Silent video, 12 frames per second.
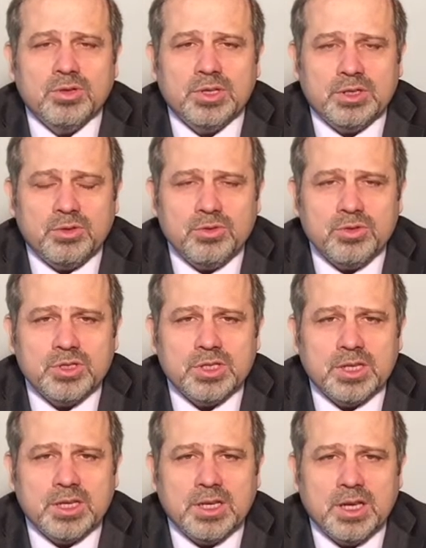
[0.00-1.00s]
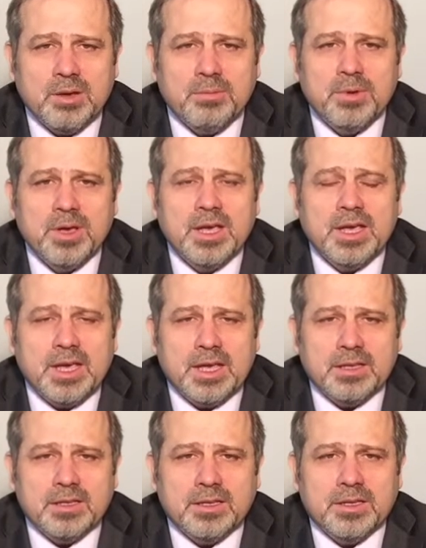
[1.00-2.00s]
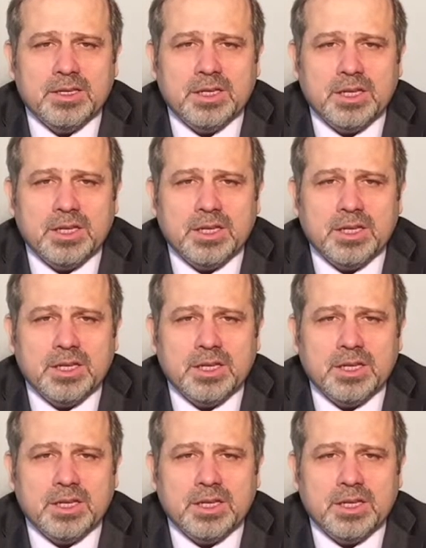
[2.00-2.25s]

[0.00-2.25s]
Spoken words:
reduce the hip in